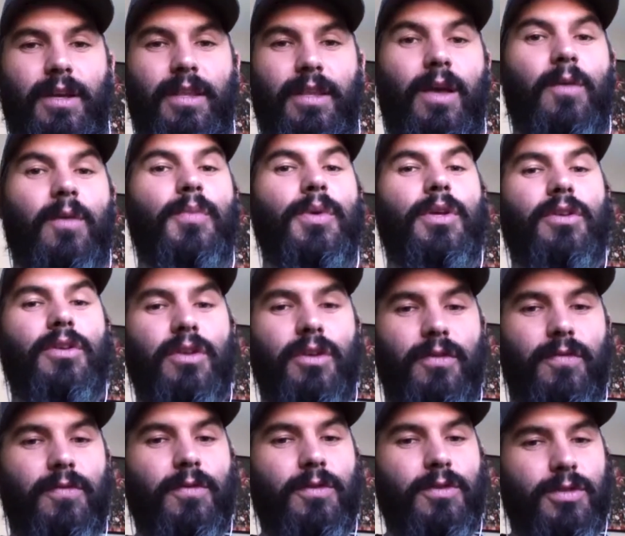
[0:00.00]
and that would be
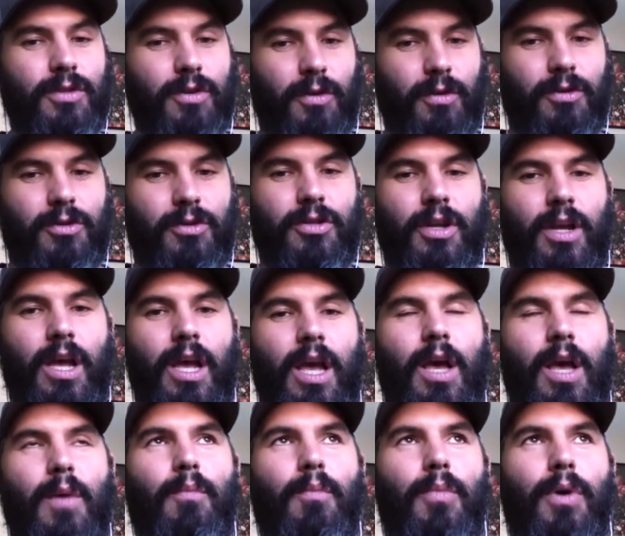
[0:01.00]
good for search.
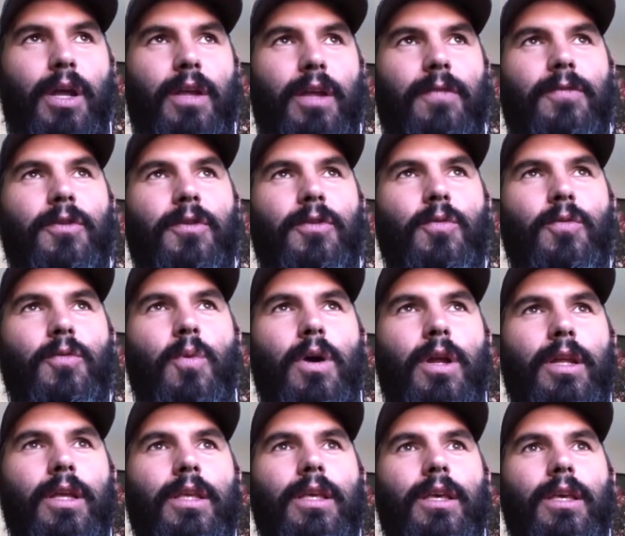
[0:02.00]
But if you
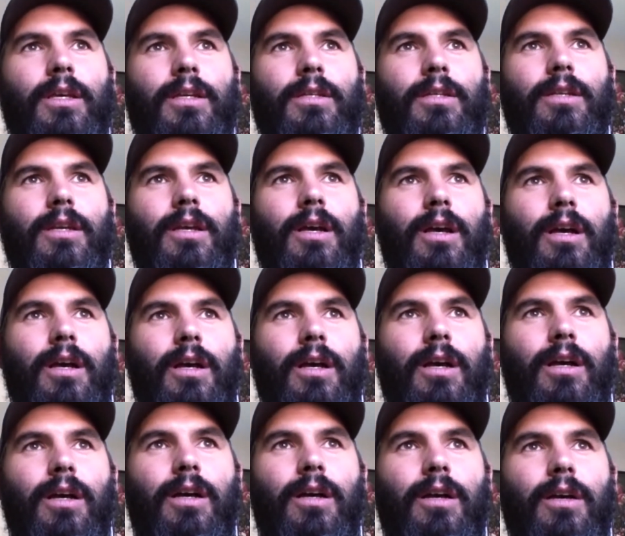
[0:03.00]
want to get
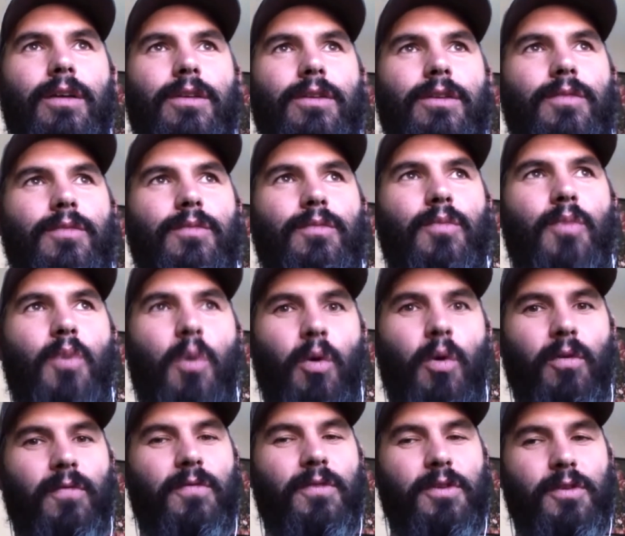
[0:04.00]

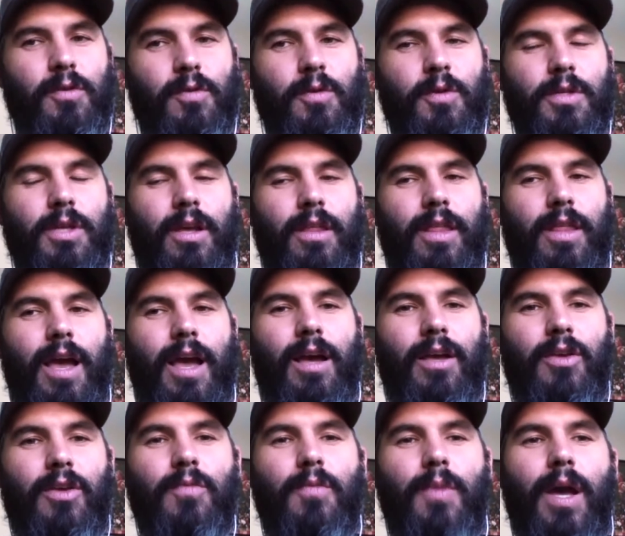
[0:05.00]
more views on
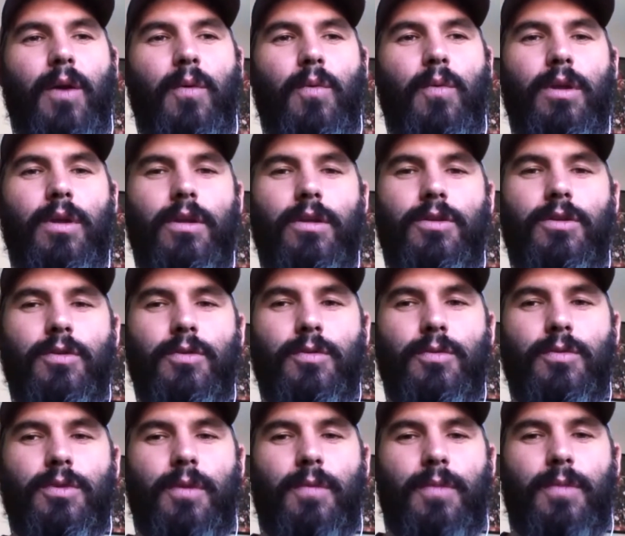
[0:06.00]
that, you might want to do
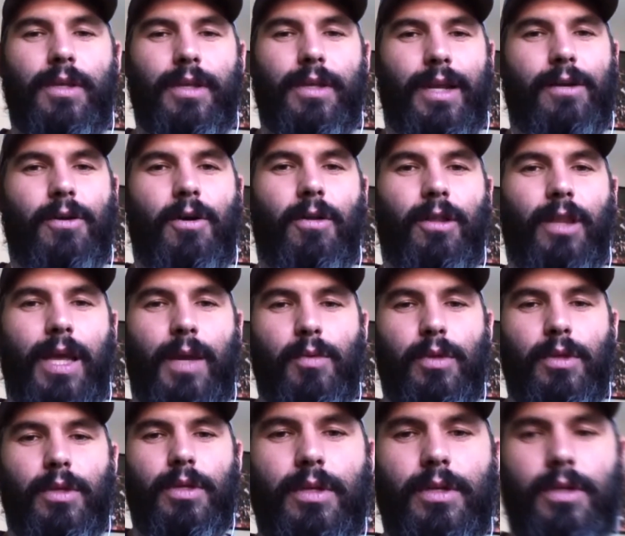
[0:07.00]
something that I call
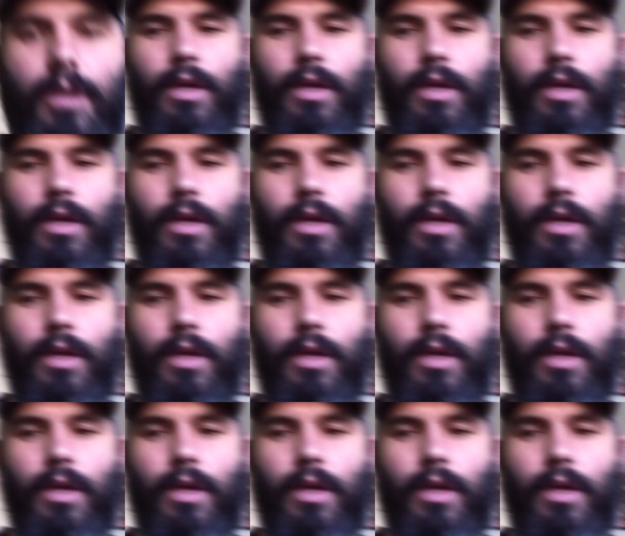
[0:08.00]
labeling.